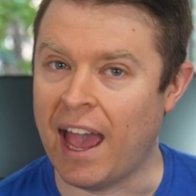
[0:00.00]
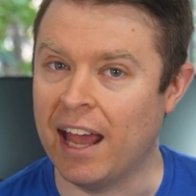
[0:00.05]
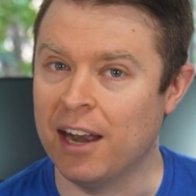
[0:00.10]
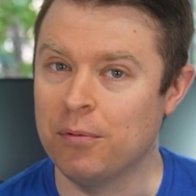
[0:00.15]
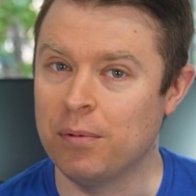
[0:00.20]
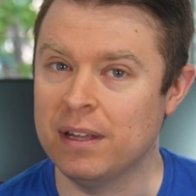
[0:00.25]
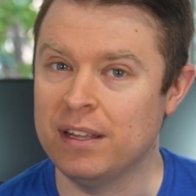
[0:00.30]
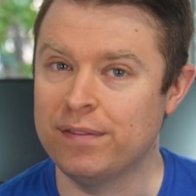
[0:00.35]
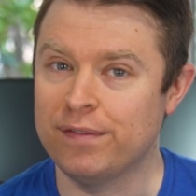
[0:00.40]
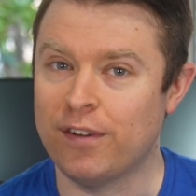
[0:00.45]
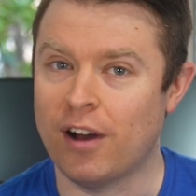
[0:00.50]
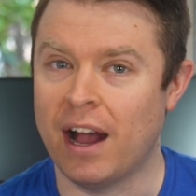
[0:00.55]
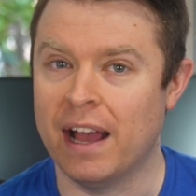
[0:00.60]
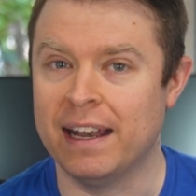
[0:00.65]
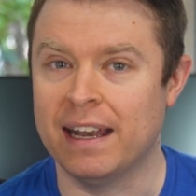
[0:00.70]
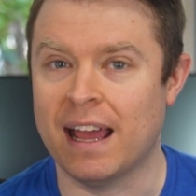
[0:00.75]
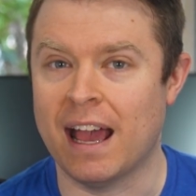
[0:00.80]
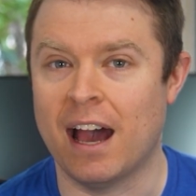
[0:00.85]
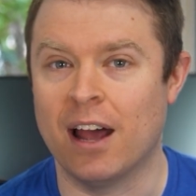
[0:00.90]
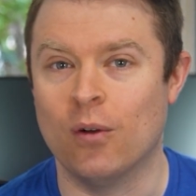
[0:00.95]
and we
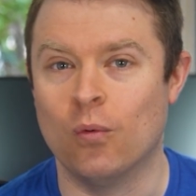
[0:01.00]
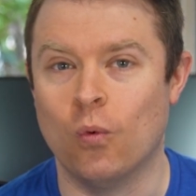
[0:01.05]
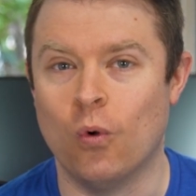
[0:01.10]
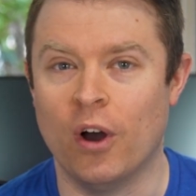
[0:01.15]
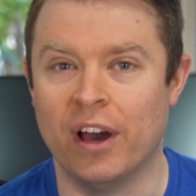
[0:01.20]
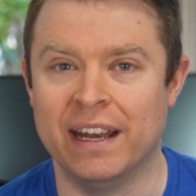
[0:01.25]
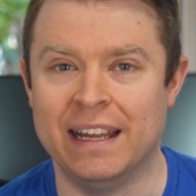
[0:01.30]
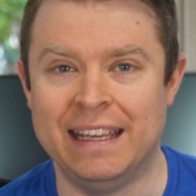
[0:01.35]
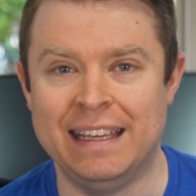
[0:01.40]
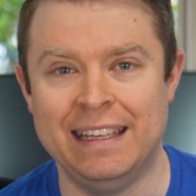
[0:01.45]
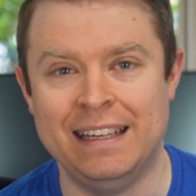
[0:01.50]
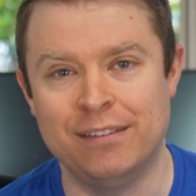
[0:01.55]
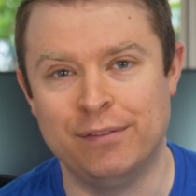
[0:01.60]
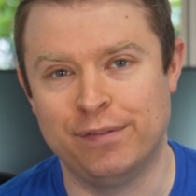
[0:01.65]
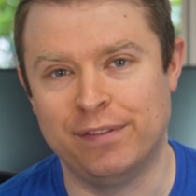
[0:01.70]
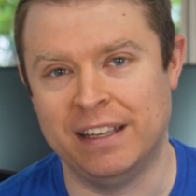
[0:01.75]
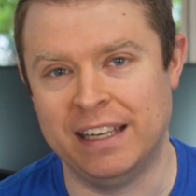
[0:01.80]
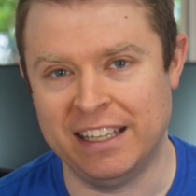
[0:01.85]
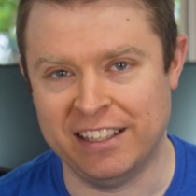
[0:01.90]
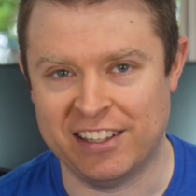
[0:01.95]
find out what
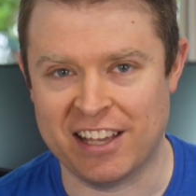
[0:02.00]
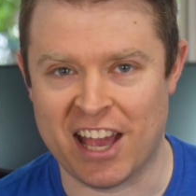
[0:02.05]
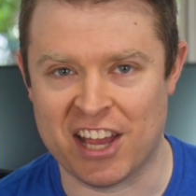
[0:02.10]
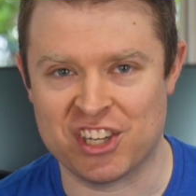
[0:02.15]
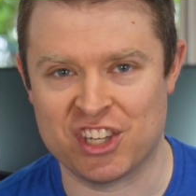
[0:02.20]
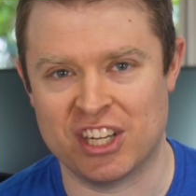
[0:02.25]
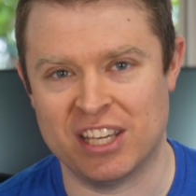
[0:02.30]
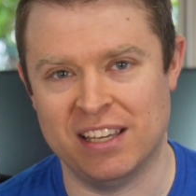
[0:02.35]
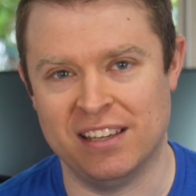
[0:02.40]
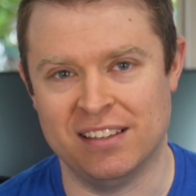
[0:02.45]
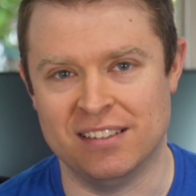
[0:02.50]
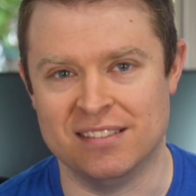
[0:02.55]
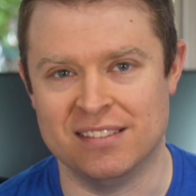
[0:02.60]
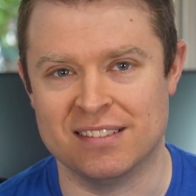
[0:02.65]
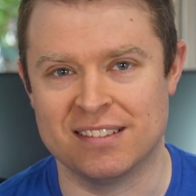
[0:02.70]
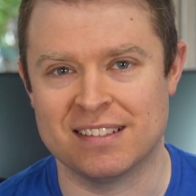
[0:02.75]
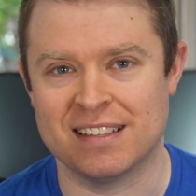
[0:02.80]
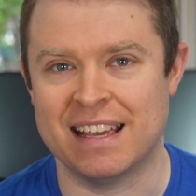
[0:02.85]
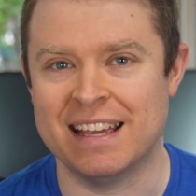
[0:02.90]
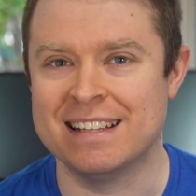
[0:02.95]
Infinidash
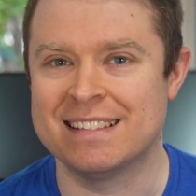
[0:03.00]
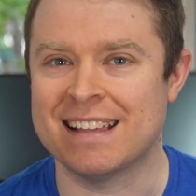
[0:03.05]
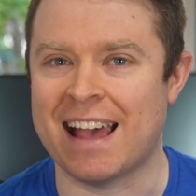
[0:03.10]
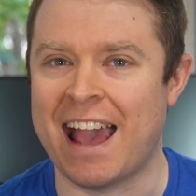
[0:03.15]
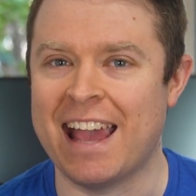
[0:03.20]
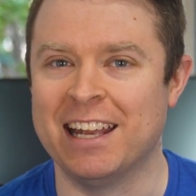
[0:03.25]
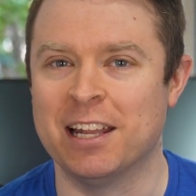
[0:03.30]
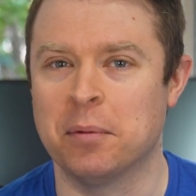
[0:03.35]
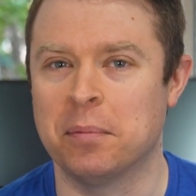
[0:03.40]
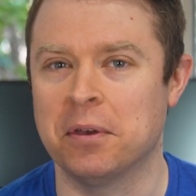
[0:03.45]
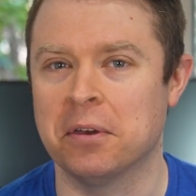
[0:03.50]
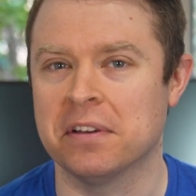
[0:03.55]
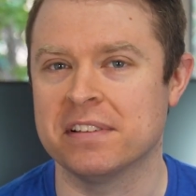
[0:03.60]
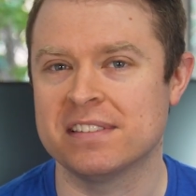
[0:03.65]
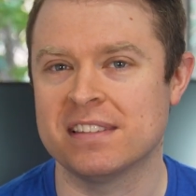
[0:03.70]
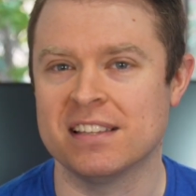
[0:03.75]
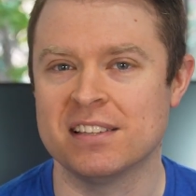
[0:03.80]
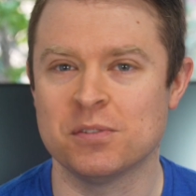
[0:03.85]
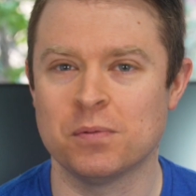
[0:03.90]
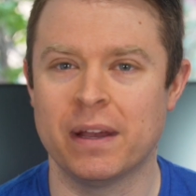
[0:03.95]
is. It's A W S
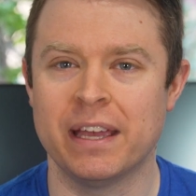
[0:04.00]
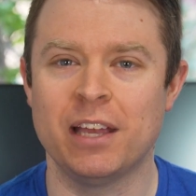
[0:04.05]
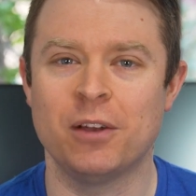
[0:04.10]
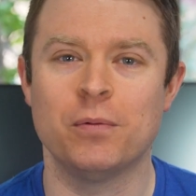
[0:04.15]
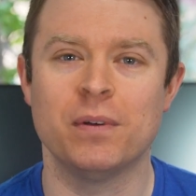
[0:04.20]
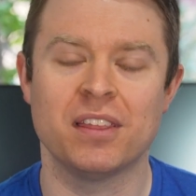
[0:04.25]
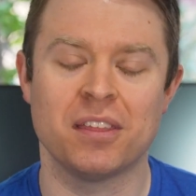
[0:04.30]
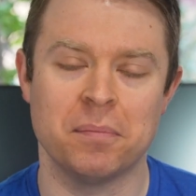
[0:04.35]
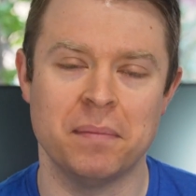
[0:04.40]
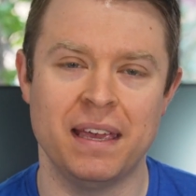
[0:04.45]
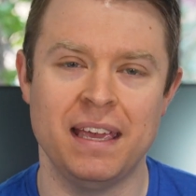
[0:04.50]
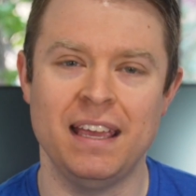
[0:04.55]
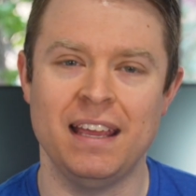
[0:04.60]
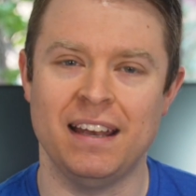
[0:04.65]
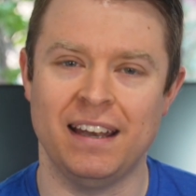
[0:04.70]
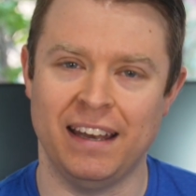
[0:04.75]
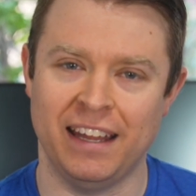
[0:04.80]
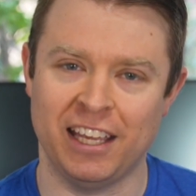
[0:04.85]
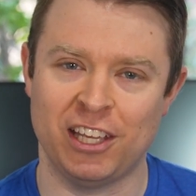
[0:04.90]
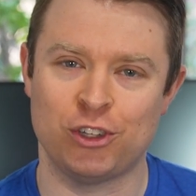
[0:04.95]
This Week with me,
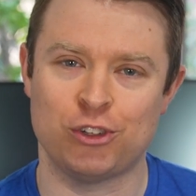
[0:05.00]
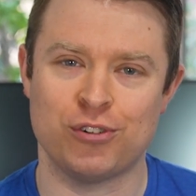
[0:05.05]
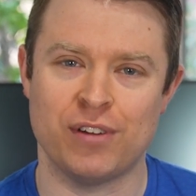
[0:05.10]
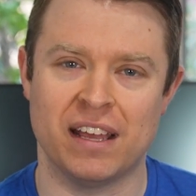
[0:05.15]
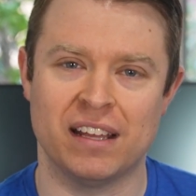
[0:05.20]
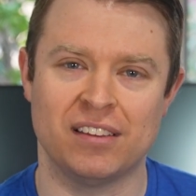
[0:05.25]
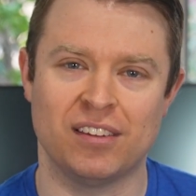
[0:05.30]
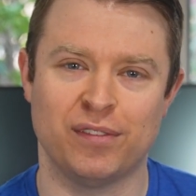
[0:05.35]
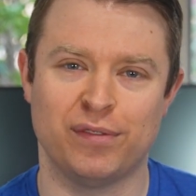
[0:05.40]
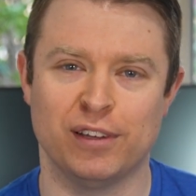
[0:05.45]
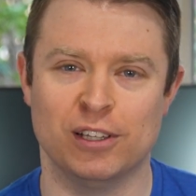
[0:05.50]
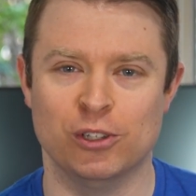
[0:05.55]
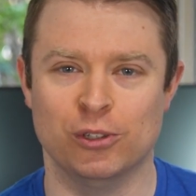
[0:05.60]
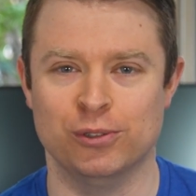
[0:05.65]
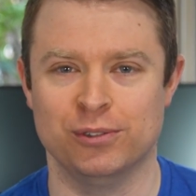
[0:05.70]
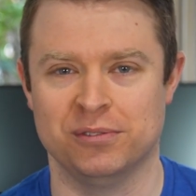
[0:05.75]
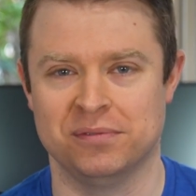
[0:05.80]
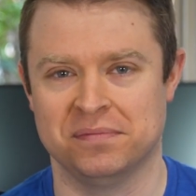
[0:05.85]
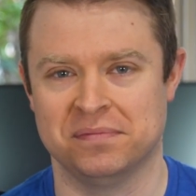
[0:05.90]
Nick Triantafilou.